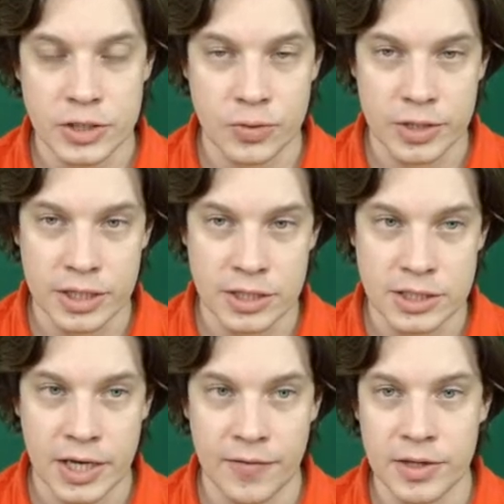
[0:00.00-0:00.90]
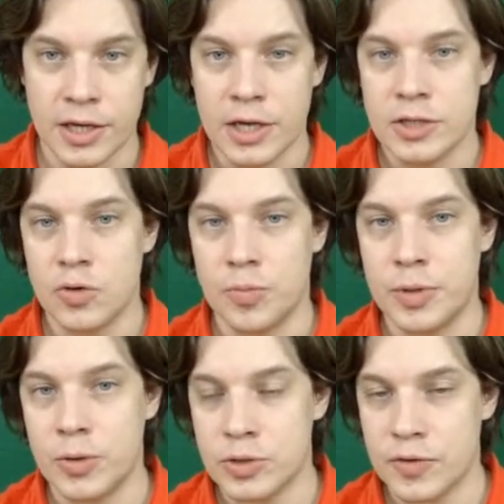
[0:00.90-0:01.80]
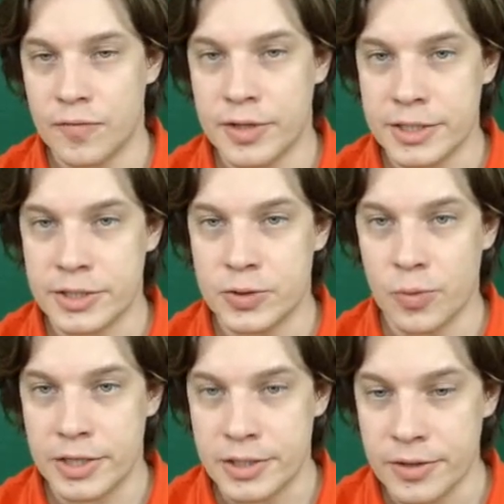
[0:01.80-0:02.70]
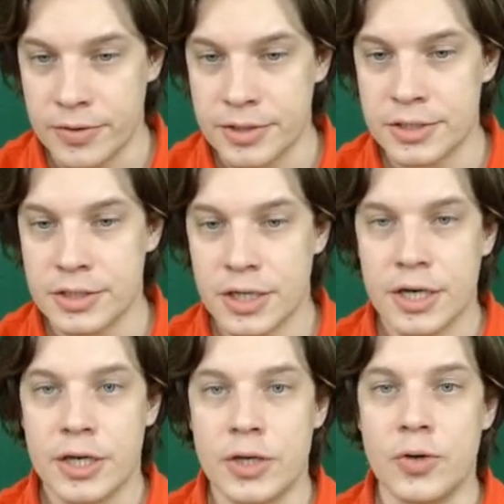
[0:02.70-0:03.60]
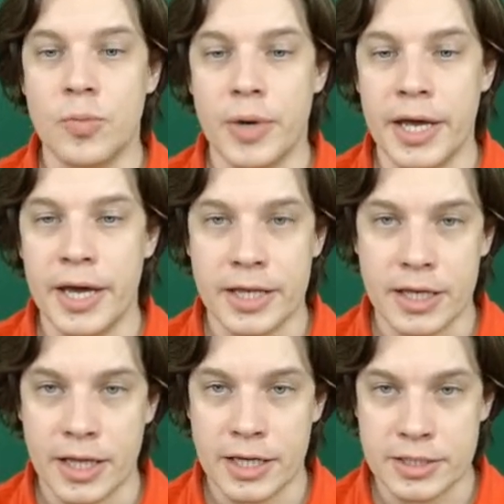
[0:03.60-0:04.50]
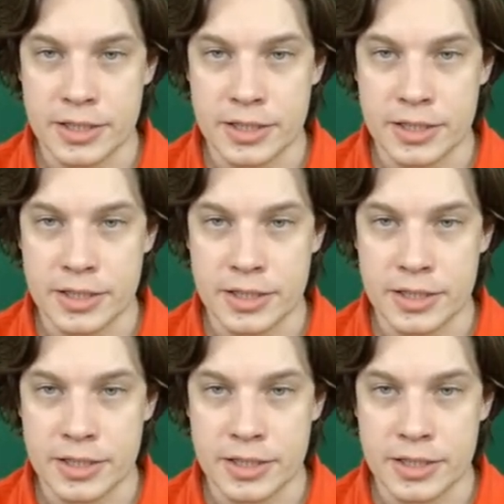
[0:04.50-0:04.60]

on E7. So because of these two ideas, you may analyze